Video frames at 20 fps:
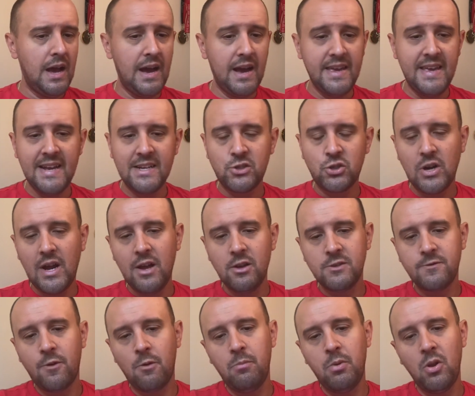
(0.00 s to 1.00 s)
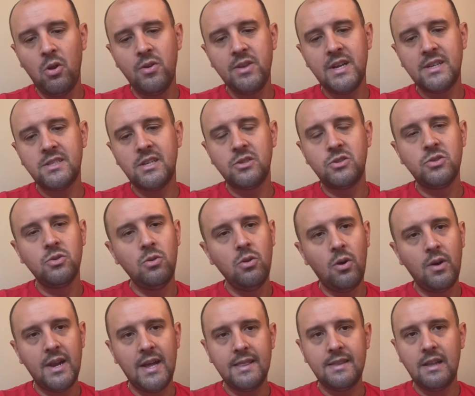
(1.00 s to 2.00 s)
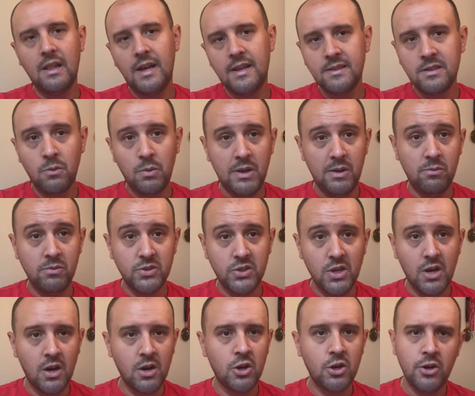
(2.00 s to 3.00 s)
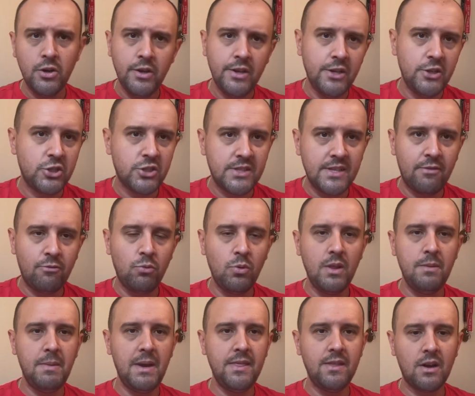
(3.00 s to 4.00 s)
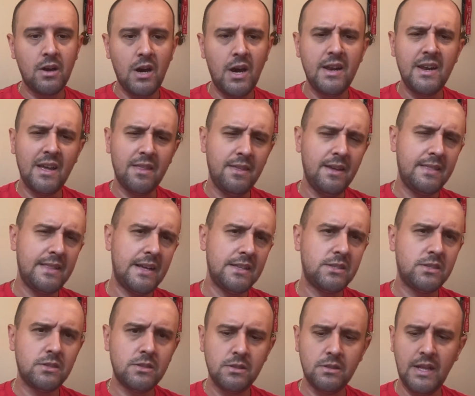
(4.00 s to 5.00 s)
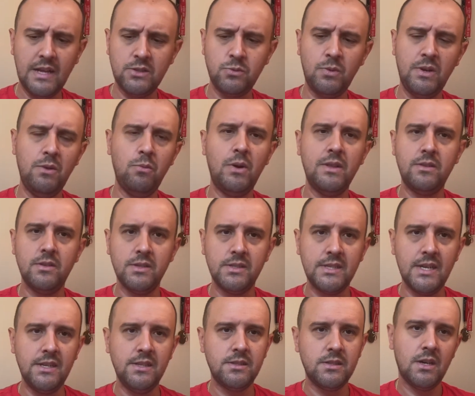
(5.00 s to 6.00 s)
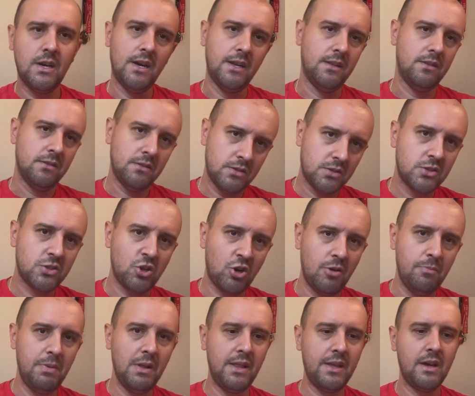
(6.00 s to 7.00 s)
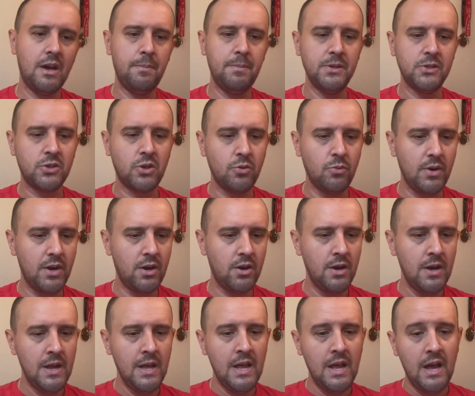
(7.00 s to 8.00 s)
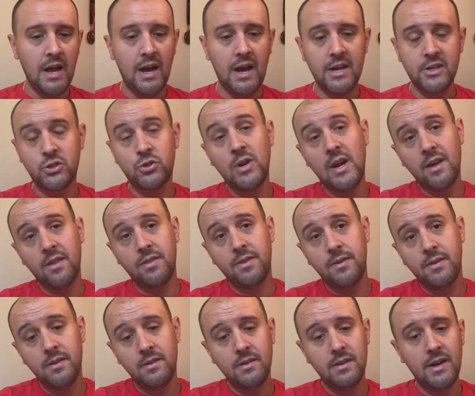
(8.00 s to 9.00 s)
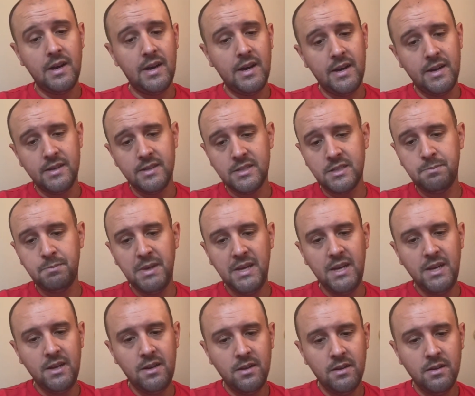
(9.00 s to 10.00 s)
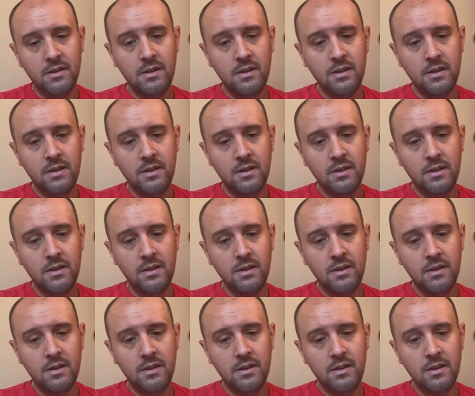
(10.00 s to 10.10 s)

He had tryouts for Bologna, Sassuolo, and Atalanta when he was younger. He just never really made the cut. And I think that's when he went to Senica and started building up his career. Strength, speed,